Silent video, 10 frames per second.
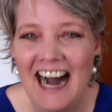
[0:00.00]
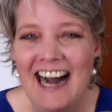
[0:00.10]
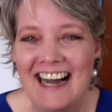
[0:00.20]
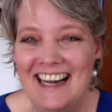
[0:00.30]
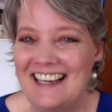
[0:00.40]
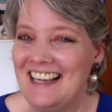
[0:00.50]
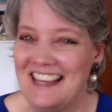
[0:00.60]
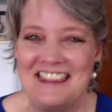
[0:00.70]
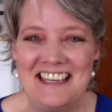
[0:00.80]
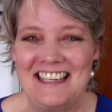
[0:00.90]

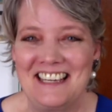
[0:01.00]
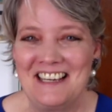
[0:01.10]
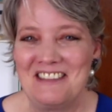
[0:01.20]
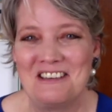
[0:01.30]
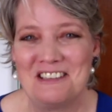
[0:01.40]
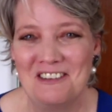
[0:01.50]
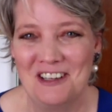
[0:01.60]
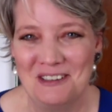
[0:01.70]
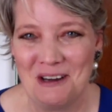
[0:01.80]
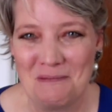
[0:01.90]
I think those of
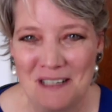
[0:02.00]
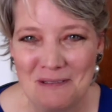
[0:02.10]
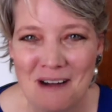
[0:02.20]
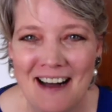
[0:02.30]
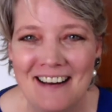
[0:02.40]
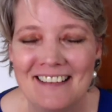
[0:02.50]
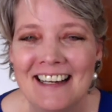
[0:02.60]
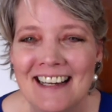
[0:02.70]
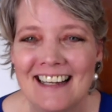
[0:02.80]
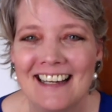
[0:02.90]
you who know me well
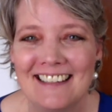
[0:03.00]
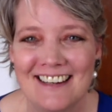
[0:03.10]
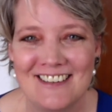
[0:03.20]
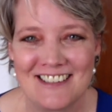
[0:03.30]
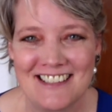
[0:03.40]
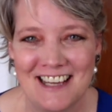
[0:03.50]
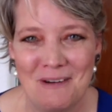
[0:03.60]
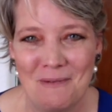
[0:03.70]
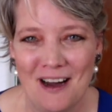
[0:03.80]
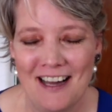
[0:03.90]
can
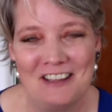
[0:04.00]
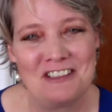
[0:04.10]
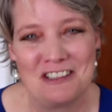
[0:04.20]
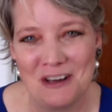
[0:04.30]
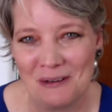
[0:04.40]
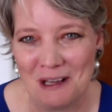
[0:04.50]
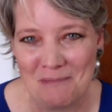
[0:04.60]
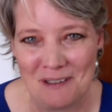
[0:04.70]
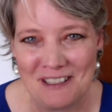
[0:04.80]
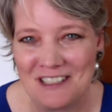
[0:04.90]
understand why the snow
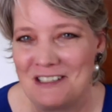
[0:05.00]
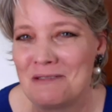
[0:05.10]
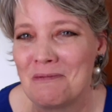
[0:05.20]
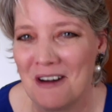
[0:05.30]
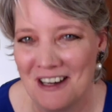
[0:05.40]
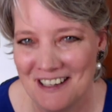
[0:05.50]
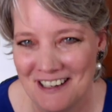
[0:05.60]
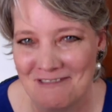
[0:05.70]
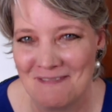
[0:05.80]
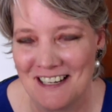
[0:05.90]
leopard is one
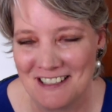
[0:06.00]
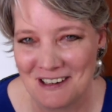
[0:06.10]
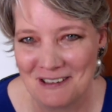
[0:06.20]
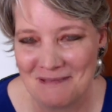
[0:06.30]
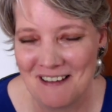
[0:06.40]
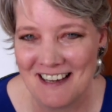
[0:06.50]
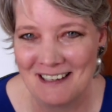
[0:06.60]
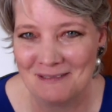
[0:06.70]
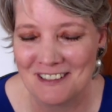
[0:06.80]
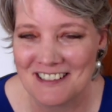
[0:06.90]
of my totem
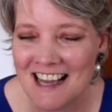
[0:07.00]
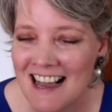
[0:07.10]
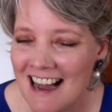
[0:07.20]
animals.